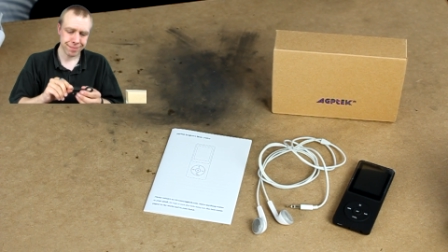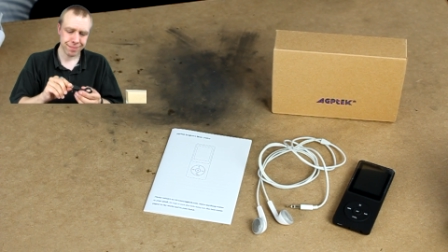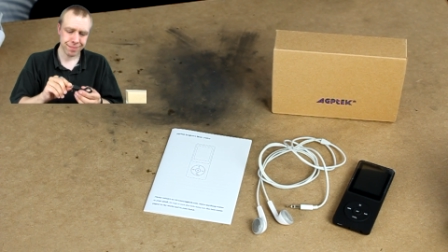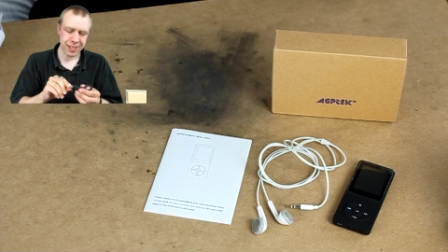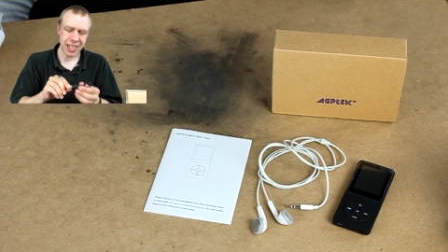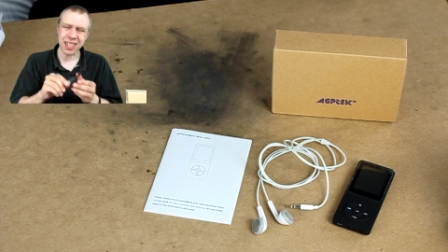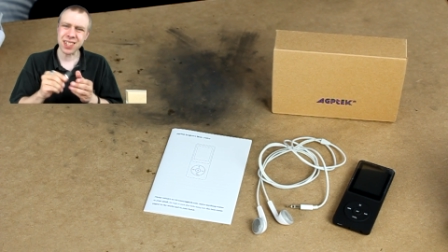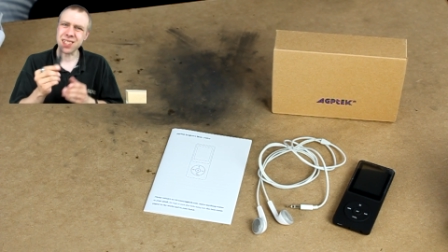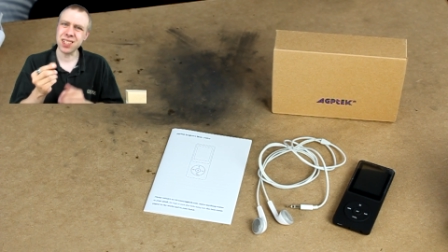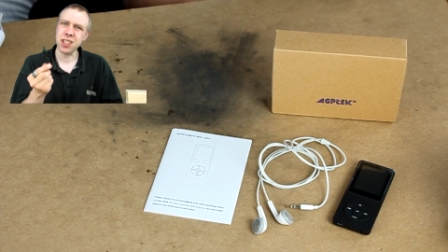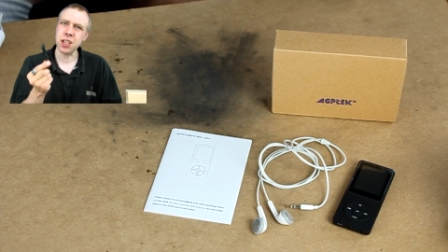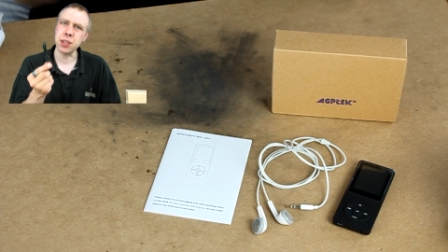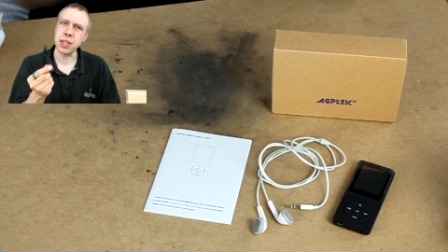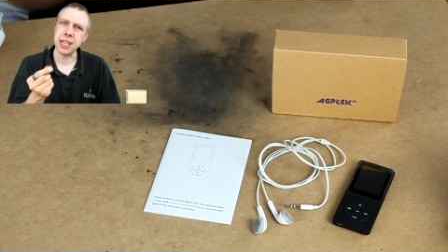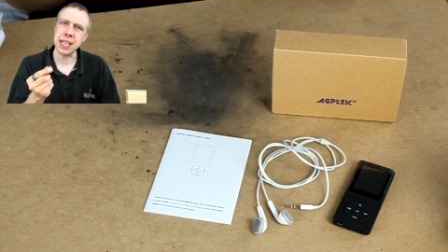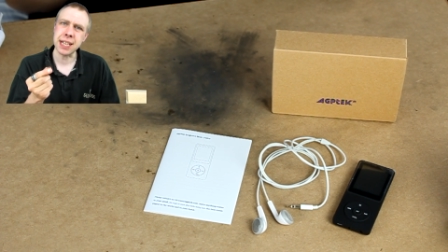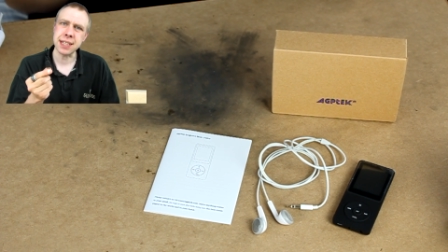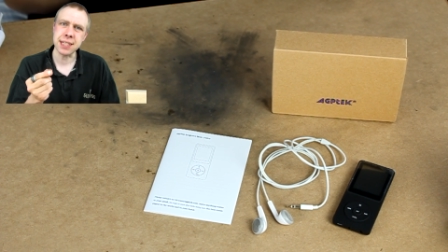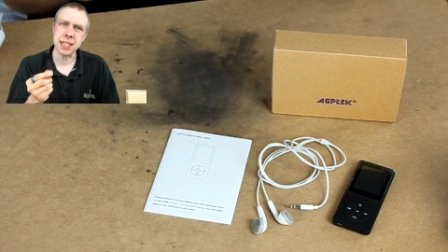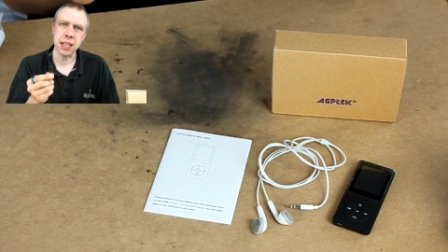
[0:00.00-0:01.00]
That's the only
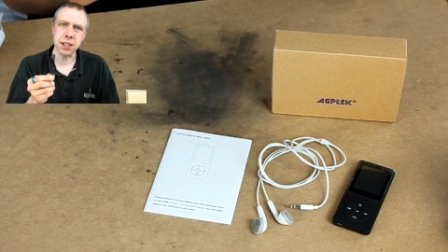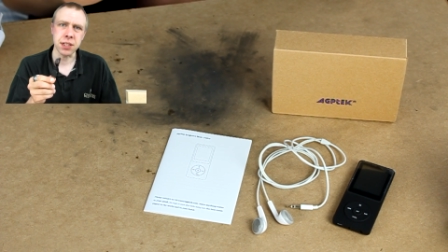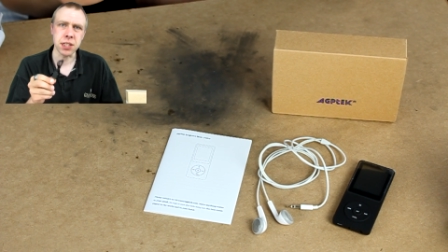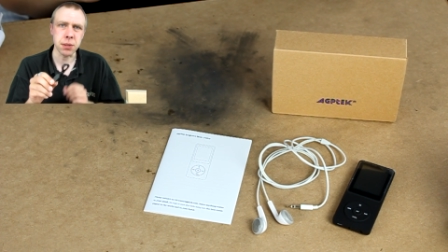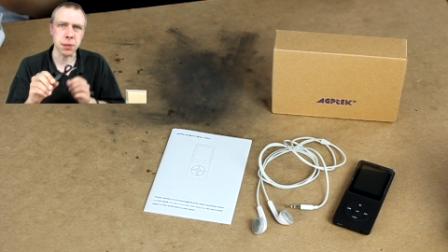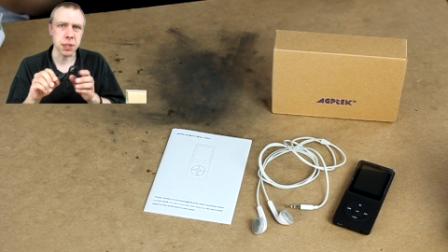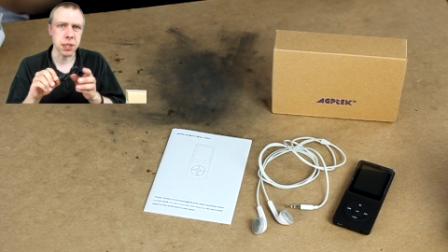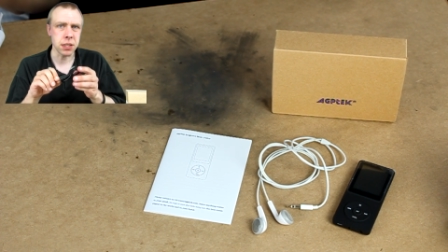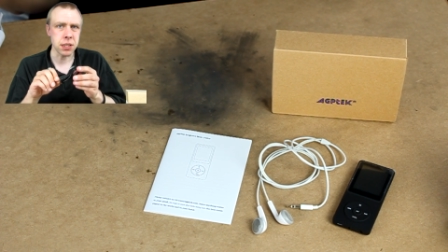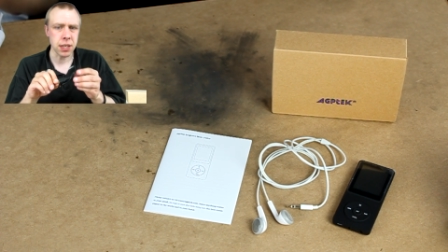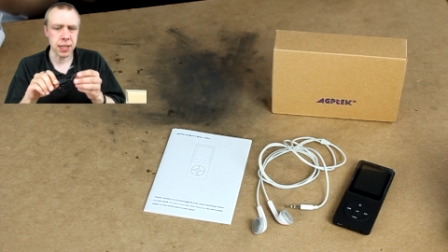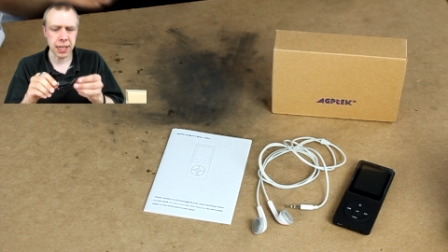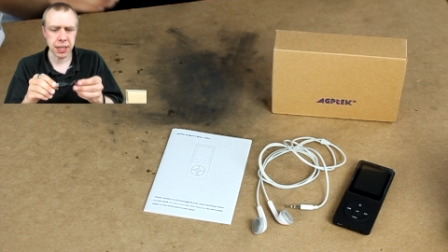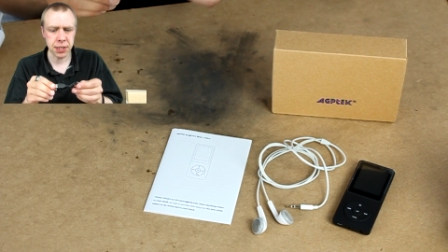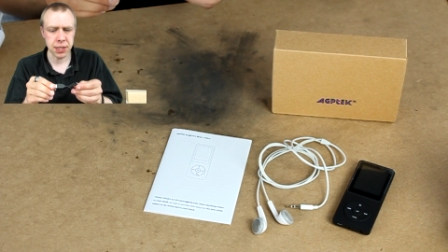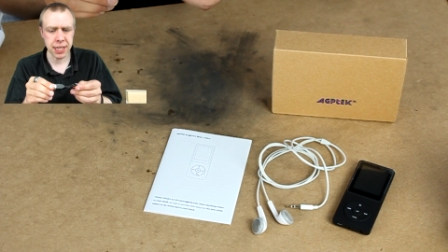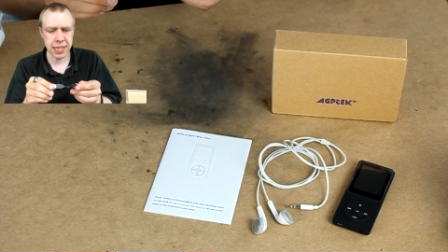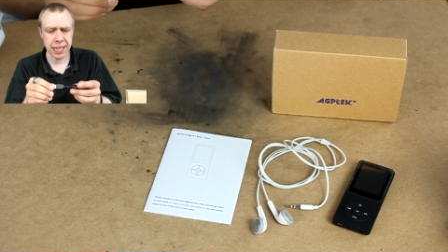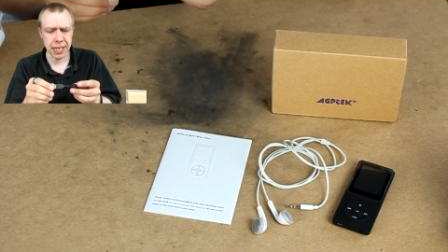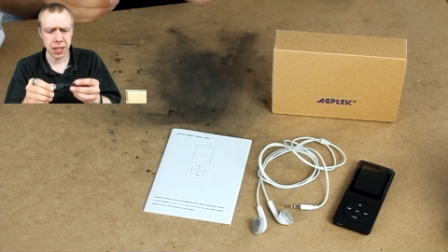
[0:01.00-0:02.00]
letdown to it. You don't
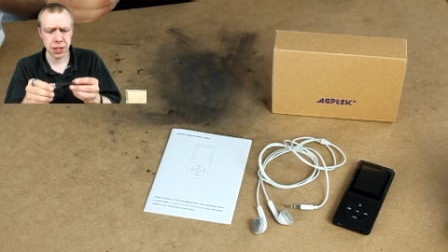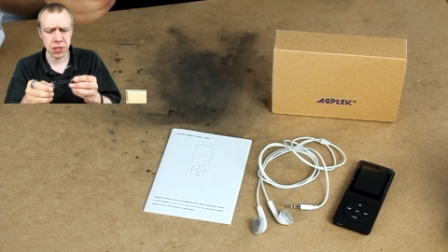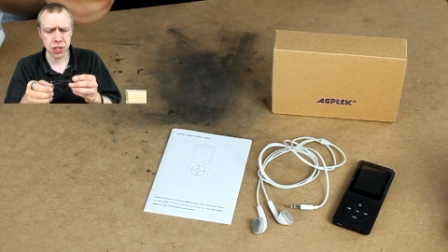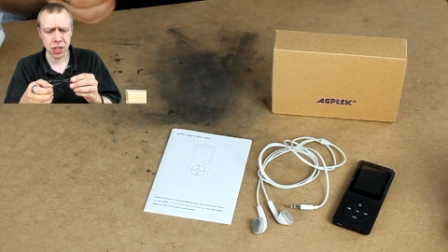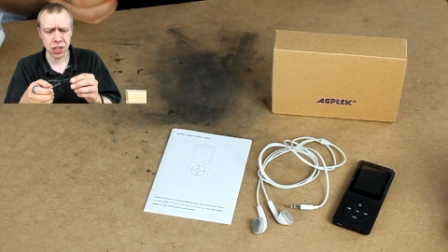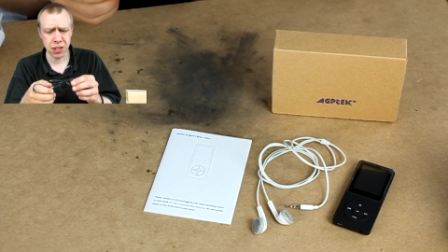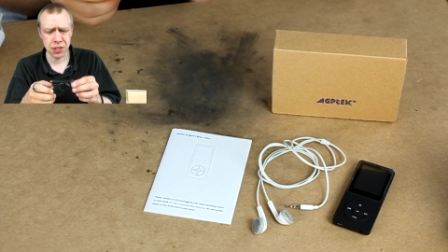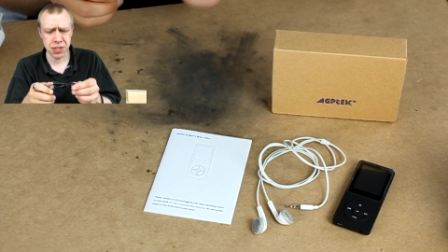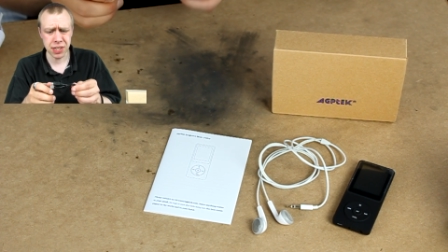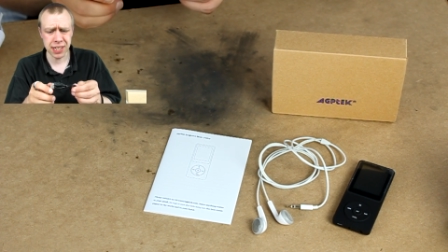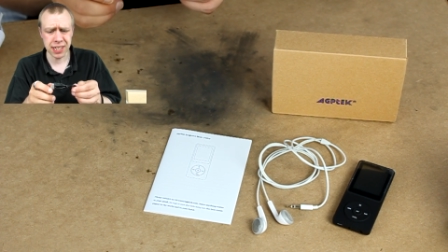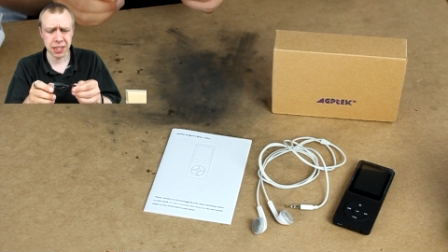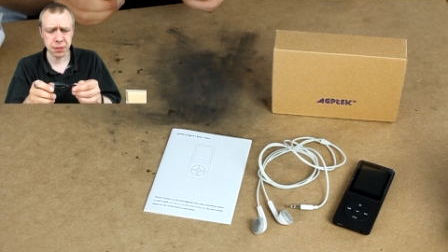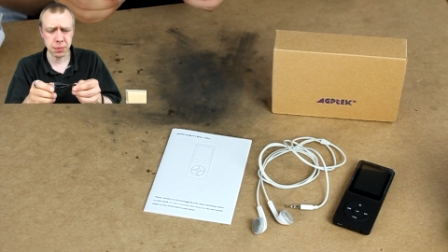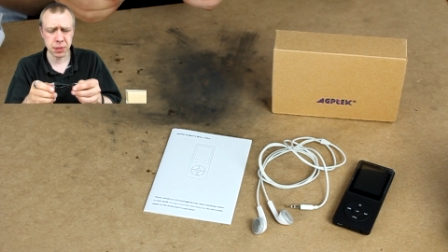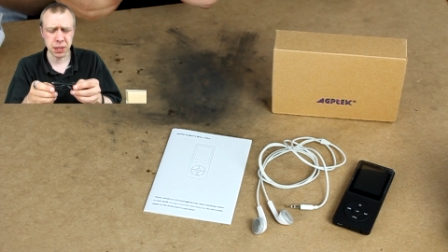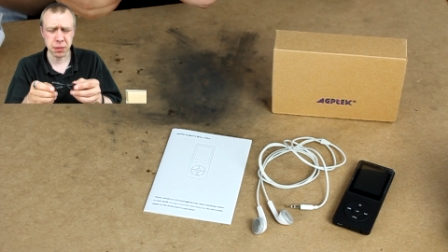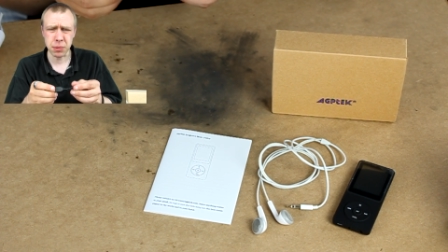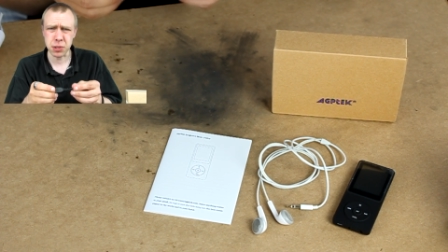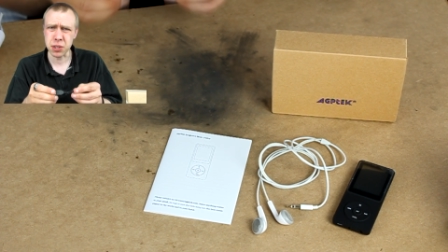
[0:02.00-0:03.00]
actually get a charging lead with it,